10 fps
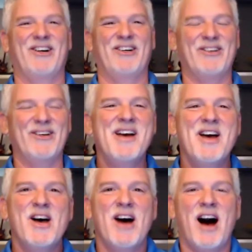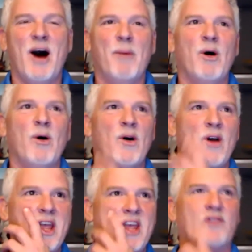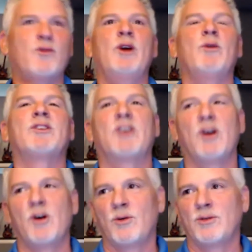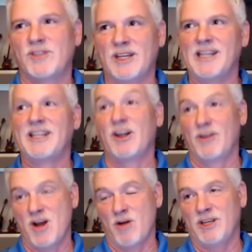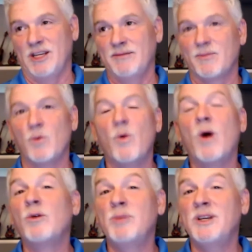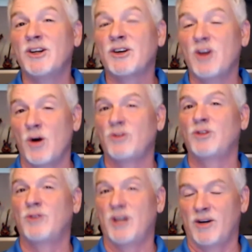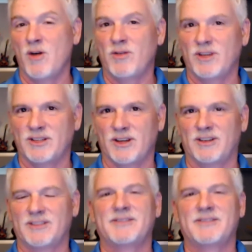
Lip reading: go. If we were to go sing karaoke, what would be your go-to karaoke song?